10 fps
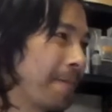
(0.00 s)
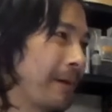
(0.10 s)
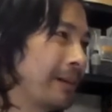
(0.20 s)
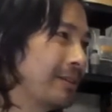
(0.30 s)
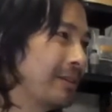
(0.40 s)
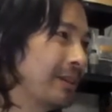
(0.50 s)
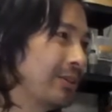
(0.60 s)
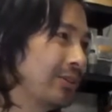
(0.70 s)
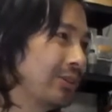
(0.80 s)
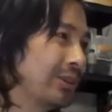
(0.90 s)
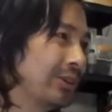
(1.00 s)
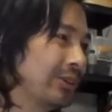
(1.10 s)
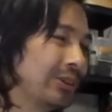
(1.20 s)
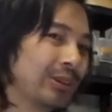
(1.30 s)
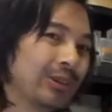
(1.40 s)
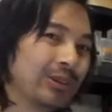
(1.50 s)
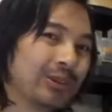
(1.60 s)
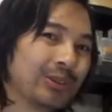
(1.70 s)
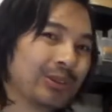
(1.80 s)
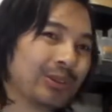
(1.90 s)
Hades Omega used to go to
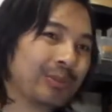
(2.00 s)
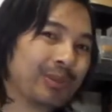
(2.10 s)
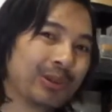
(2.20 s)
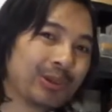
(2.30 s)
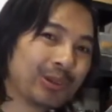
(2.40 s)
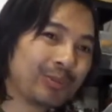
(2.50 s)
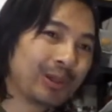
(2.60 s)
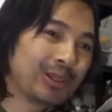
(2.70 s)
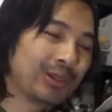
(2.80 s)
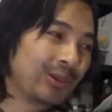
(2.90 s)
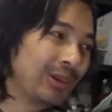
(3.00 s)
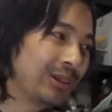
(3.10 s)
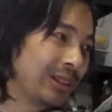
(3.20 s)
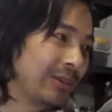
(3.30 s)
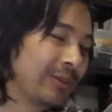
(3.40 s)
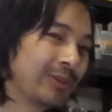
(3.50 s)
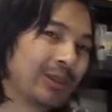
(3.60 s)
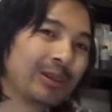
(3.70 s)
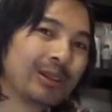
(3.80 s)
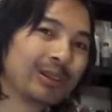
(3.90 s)
those computer surplus stores, and they would
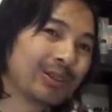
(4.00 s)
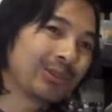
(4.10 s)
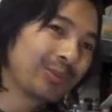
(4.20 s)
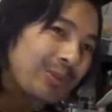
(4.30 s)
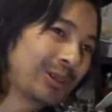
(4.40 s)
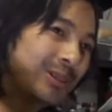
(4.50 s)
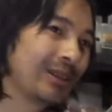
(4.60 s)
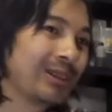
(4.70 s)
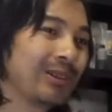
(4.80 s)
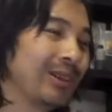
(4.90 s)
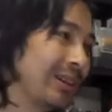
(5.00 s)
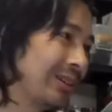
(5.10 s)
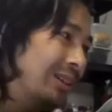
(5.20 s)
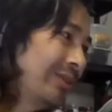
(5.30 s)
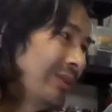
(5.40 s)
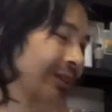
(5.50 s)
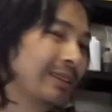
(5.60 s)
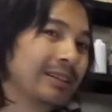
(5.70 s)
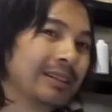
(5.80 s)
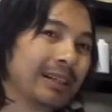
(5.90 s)
sell all this surplus electronic stuff.
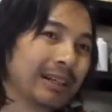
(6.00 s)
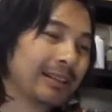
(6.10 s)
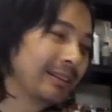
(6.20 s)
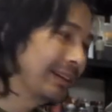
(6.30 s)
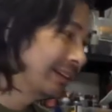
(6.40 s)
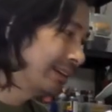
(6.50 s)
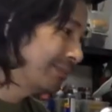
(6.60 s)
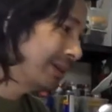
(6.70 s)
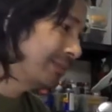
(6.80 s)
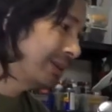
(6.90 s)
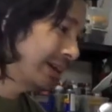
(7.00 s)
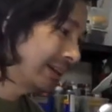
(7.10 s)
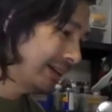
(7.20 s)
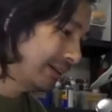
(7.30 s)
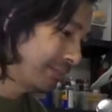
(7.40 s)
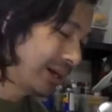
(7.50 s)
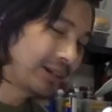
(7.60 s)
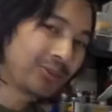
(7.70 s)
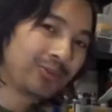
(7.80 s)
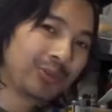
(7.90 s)
And, and they probably had like a
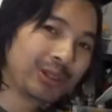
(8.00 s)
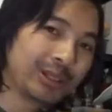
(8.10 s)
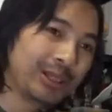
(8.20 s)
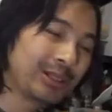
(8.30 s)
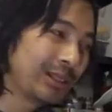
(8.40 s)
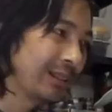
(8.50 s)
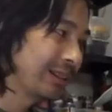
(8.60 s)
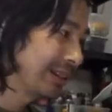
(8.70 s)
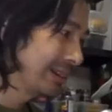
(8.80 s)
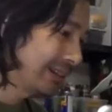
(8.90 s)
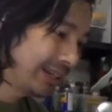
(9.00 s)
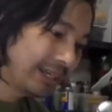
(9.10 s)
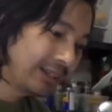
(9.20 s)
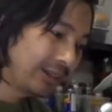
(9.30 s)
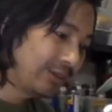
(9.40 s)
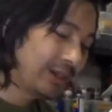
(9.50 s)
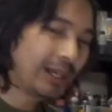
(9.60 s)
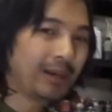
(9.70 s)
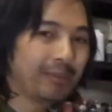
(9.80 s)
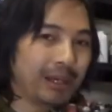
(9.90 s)
box full of heat sinks and I said, hey, you know
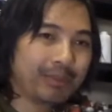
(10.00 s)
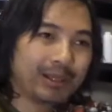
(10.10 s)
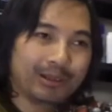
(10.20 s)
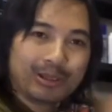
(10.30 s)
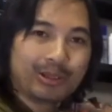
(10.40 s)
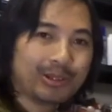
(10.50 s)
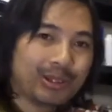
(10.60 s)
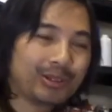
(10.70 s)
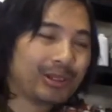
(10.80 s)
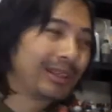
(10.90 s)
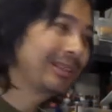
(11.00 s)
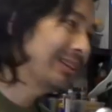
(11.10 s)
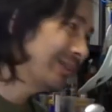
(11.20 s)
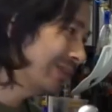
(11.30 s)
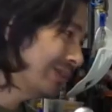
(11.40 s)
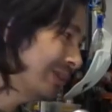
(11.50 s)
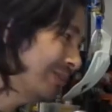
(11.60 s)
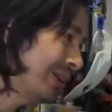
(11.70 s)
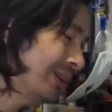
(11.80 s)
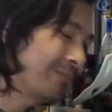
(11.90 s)
what? I might be able to use those heat sinks for
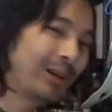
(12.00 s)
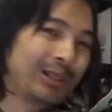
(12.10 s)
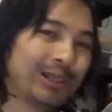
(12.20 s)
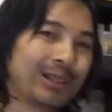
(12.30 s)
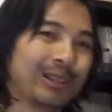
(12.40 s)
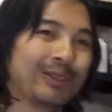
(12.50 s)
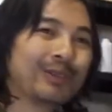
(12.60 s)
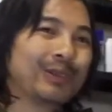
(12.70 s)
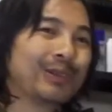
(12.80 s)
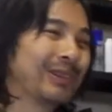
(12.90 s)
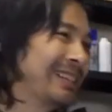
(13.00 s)
some kind of project in the future.